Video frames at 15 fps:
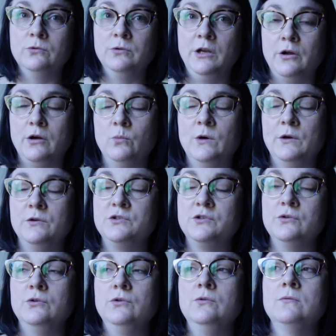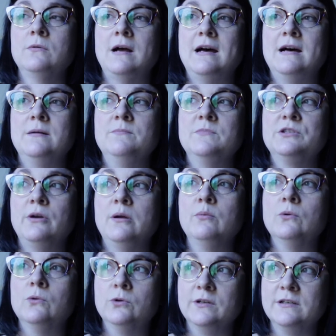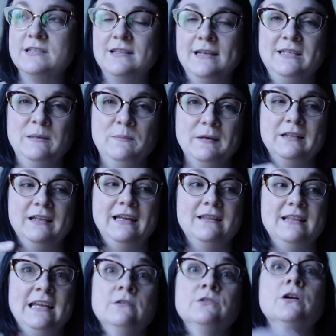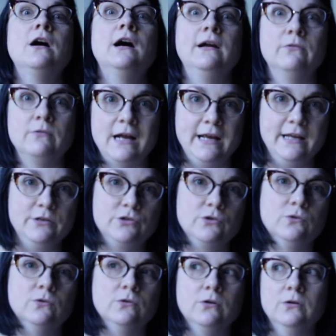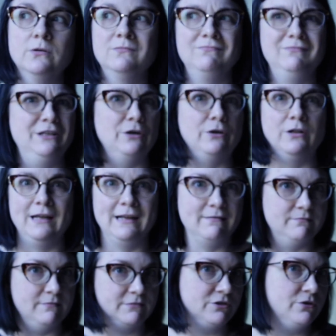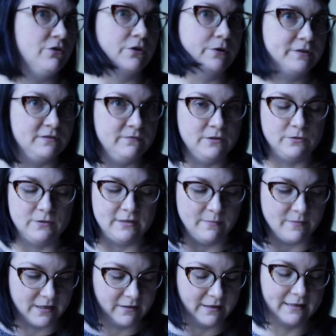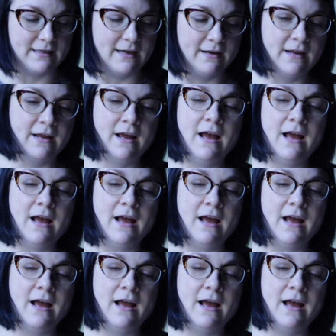1 or 2 soap orders. They're typically the entire range, or like 2/3 of it or something like that.